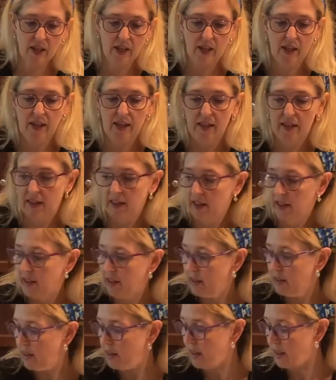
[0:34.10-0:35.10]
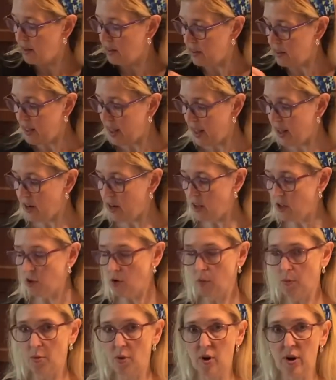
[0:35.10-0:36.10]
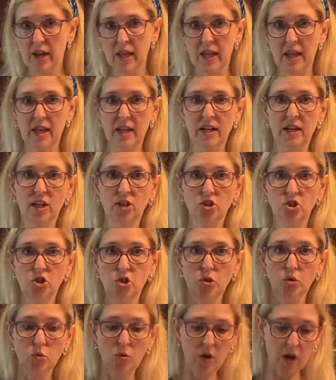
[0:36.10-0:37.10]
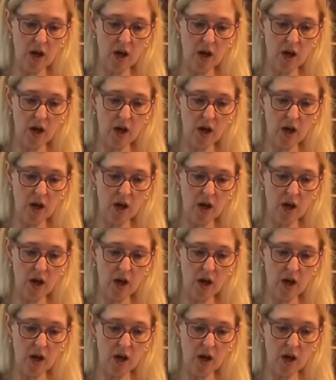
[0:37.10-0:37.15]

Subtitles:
And then you'll put in 2